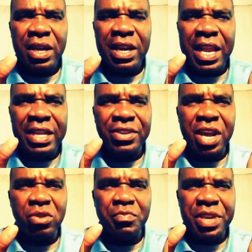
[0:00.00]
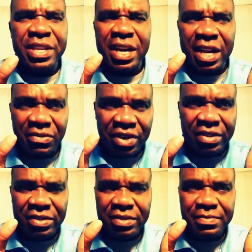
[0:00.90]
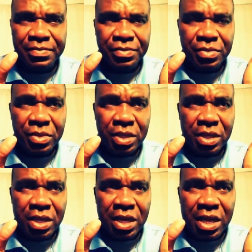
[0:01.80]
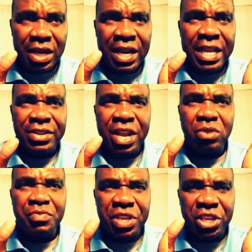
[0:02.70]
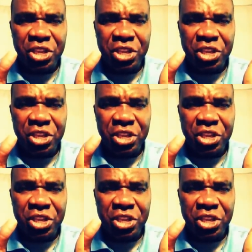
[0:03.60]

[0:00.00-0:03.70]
Let there be deliverance. Let there be